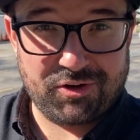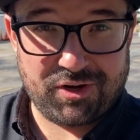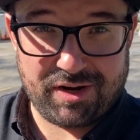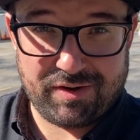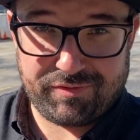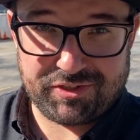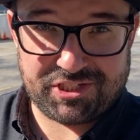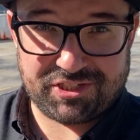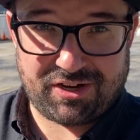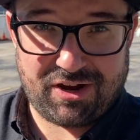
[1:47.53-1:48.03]

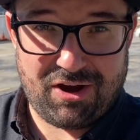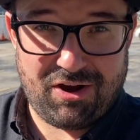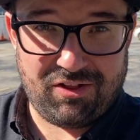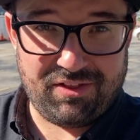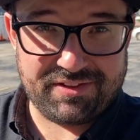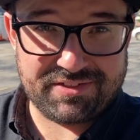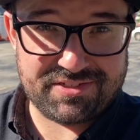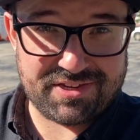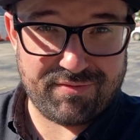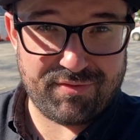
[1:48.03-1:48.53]
Give us a call
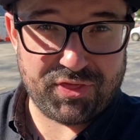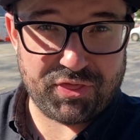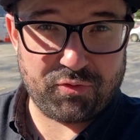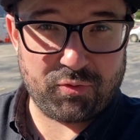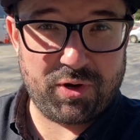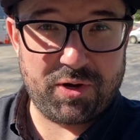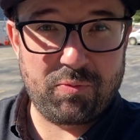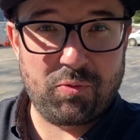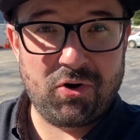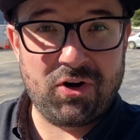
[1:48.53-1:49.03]
at seven
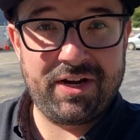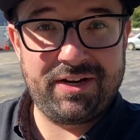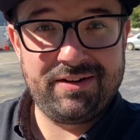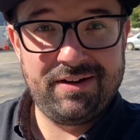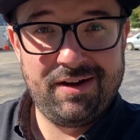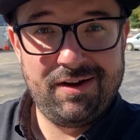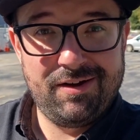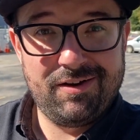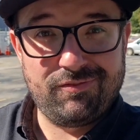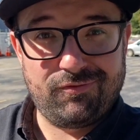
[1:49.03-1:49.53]
three one,
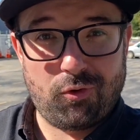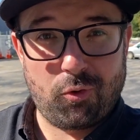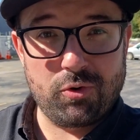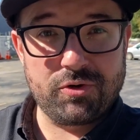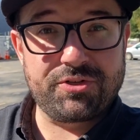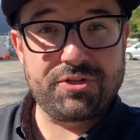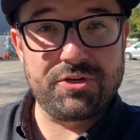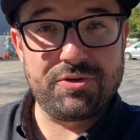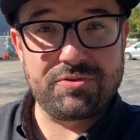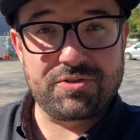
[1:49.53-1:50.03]
four
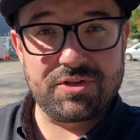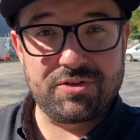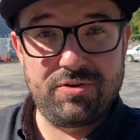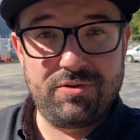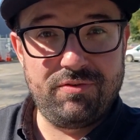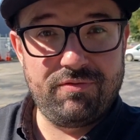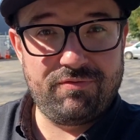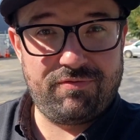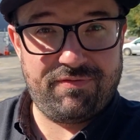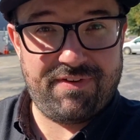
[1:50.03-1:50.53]
two
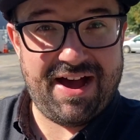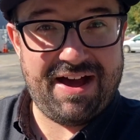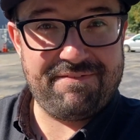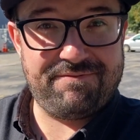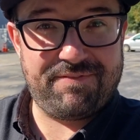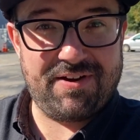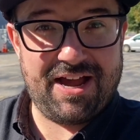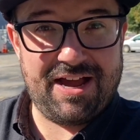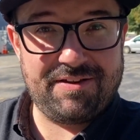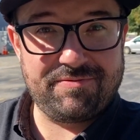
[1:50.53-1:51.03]
two,
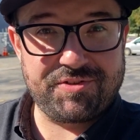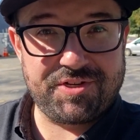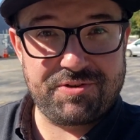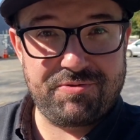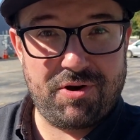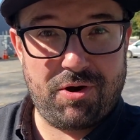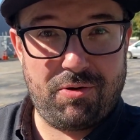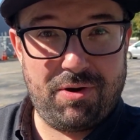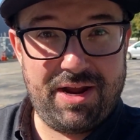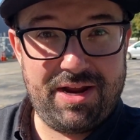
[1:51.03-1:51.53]
five five
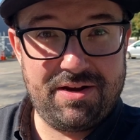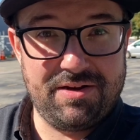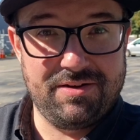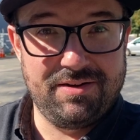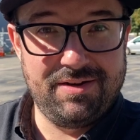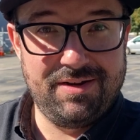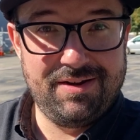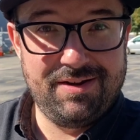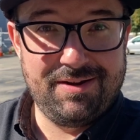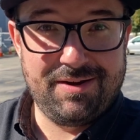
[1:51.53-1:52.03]
zero eight.
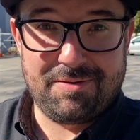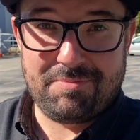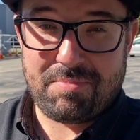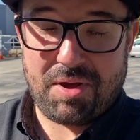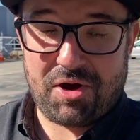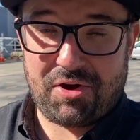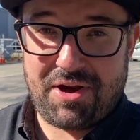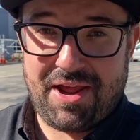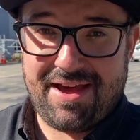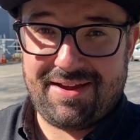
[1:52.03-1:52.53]

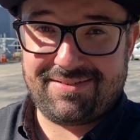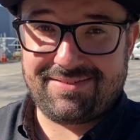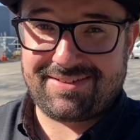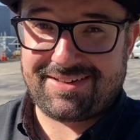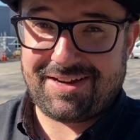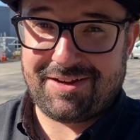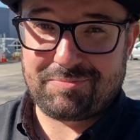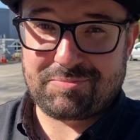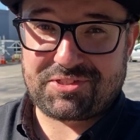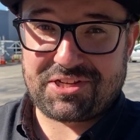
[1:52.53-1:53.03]
Better yet,
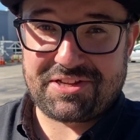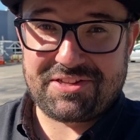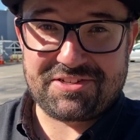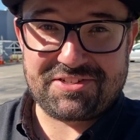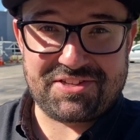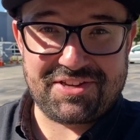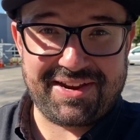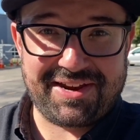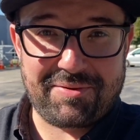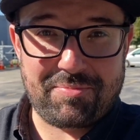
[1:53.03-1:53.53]
come see
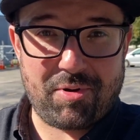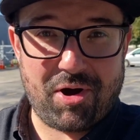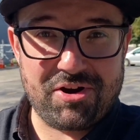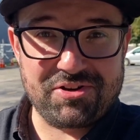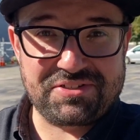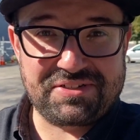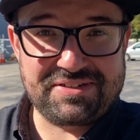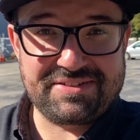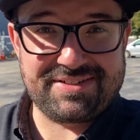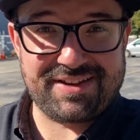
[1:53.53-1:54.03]
this thing in
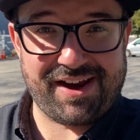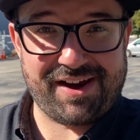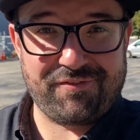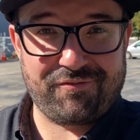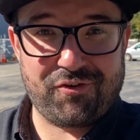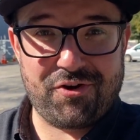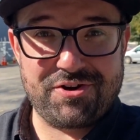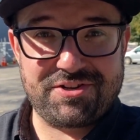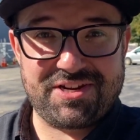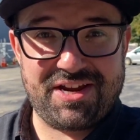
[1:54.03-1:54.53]
person, take it
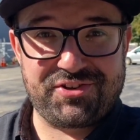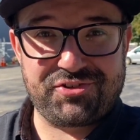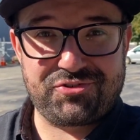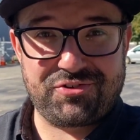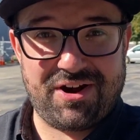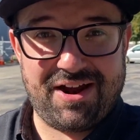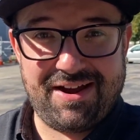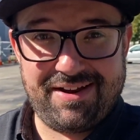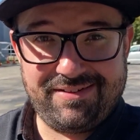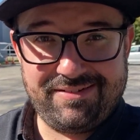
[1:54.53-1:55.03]
for a test
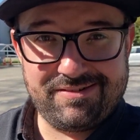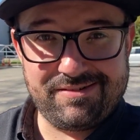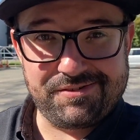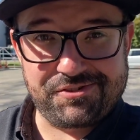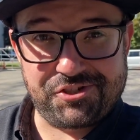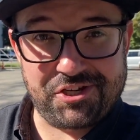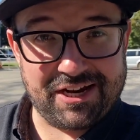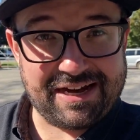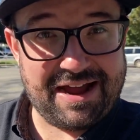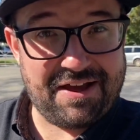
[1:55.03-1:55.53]
ride,
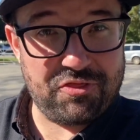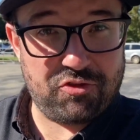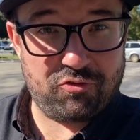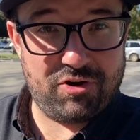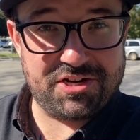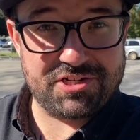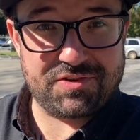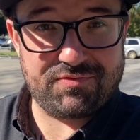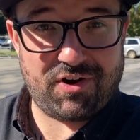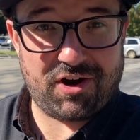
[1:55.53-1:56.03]
check out the
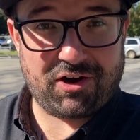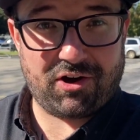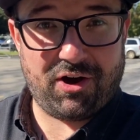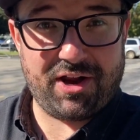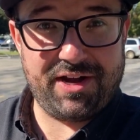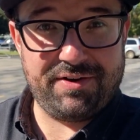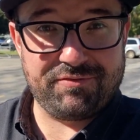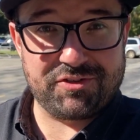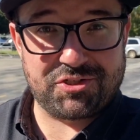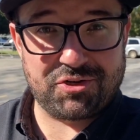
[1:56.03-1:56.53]
rest of our
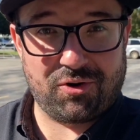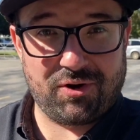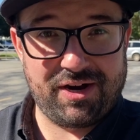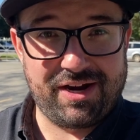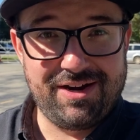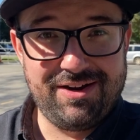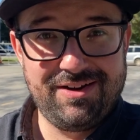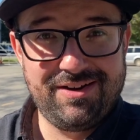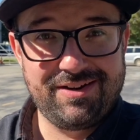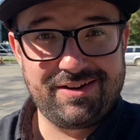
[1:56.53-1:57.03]
great inventory.
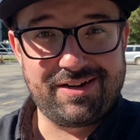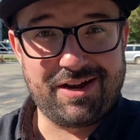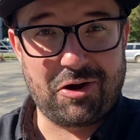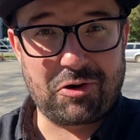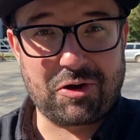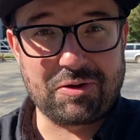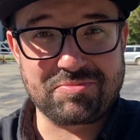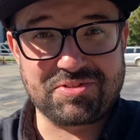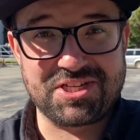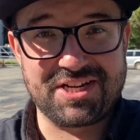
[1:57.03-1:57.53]
Y'all
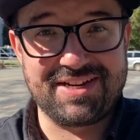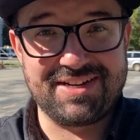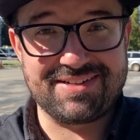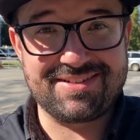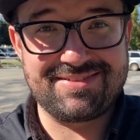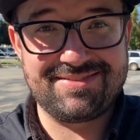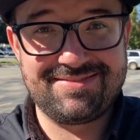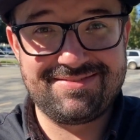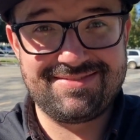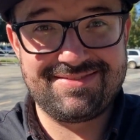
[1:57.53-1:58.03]
come see
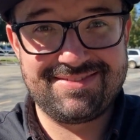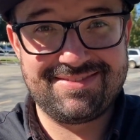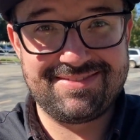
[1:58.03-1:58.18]
us.